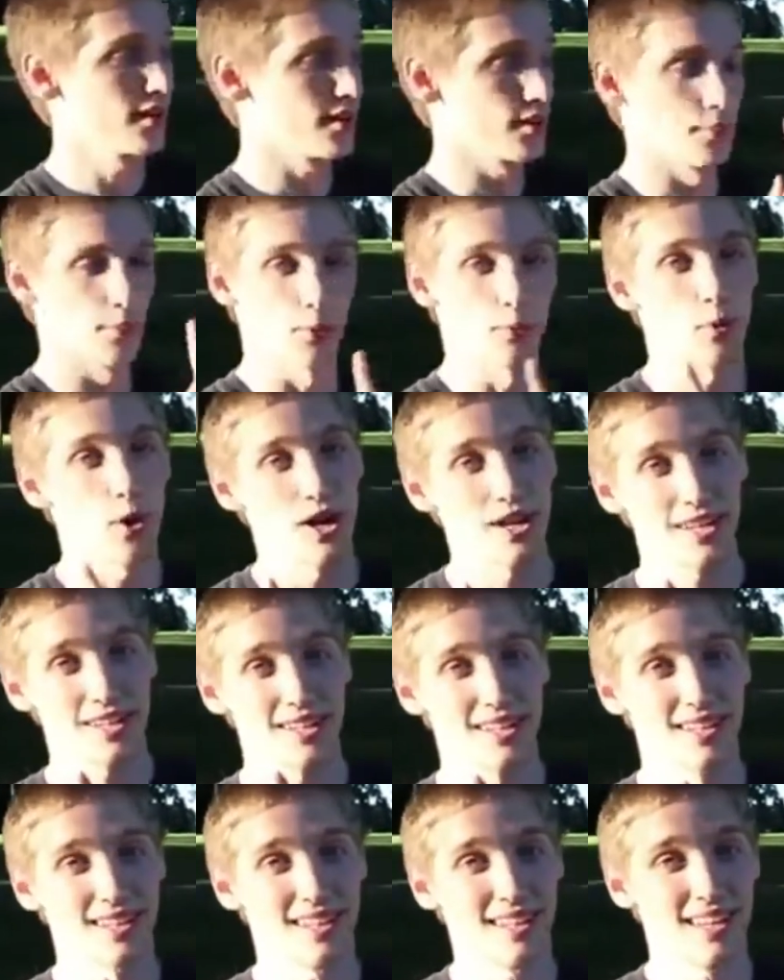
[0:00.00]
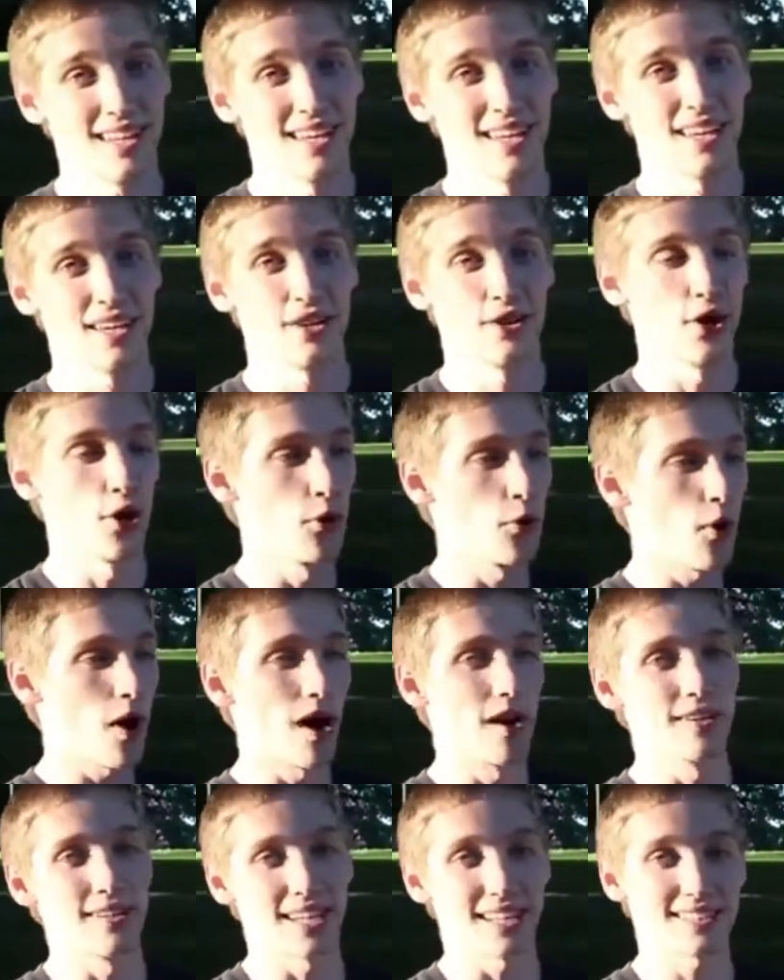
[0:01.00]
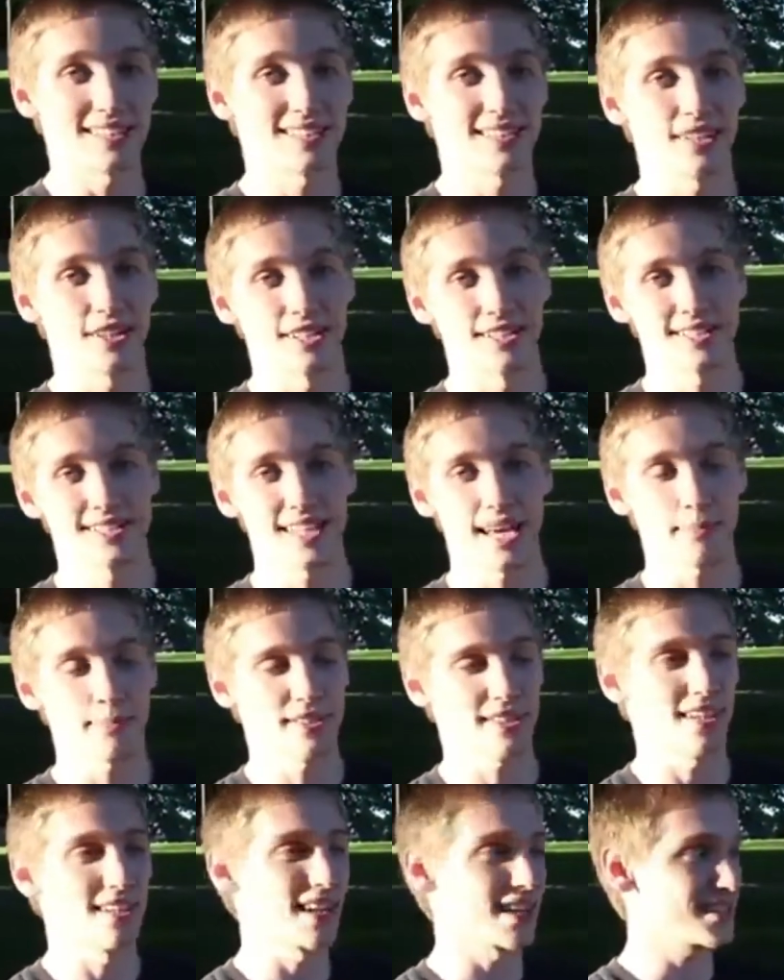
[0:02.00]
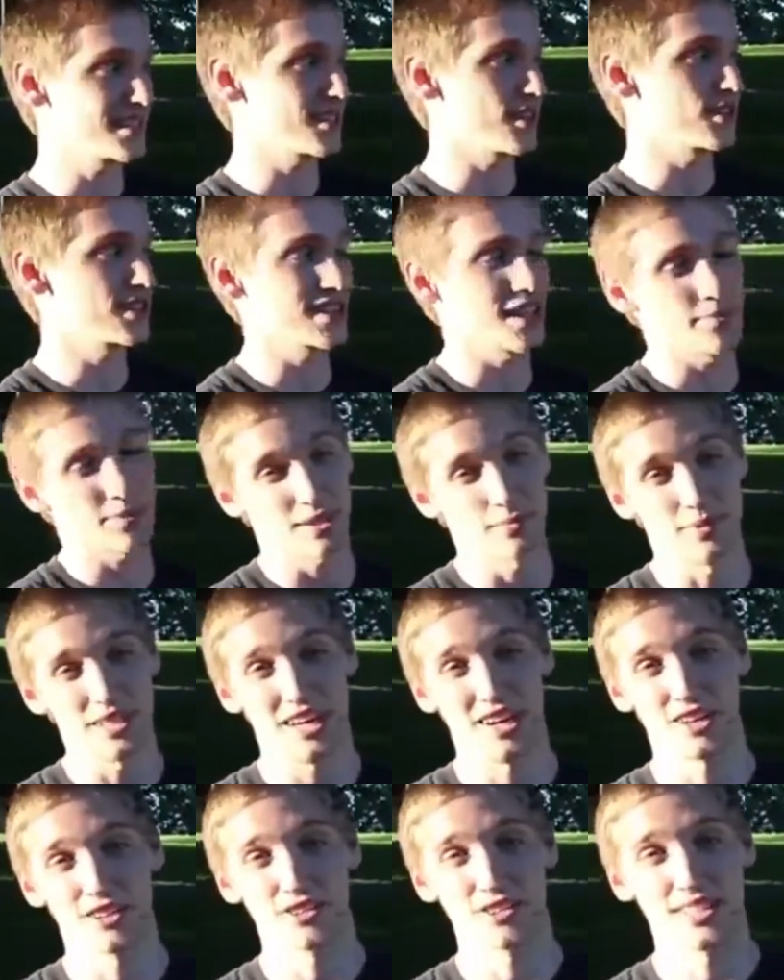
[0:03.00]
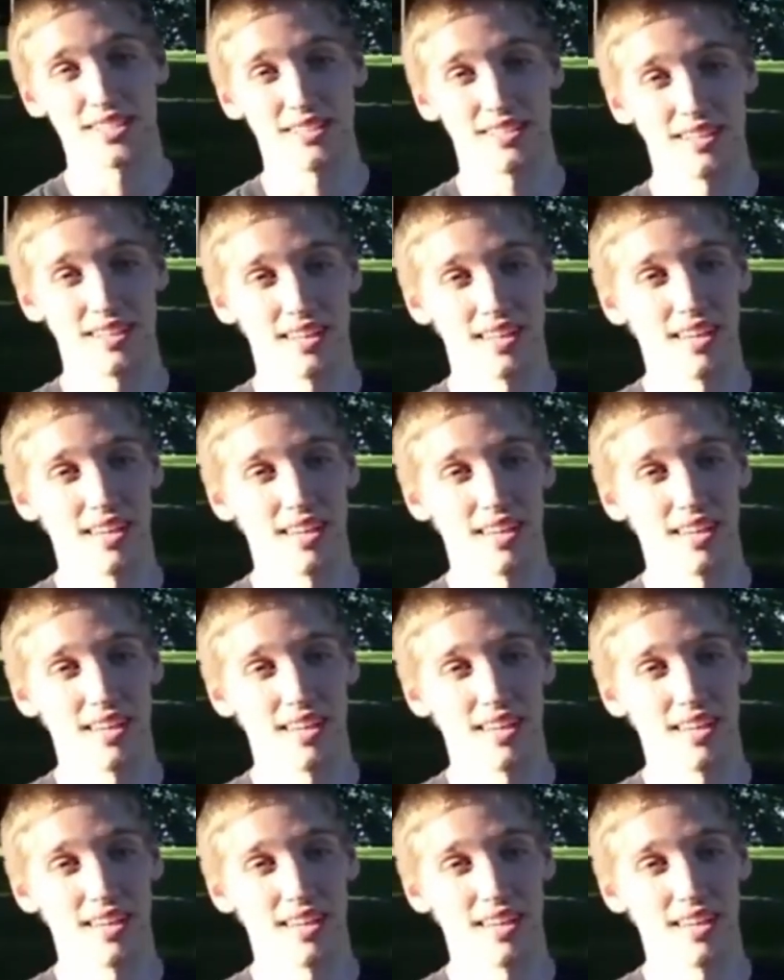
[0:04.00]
Number 1, no unnecessary steps. Unnecessary steps can be ugly.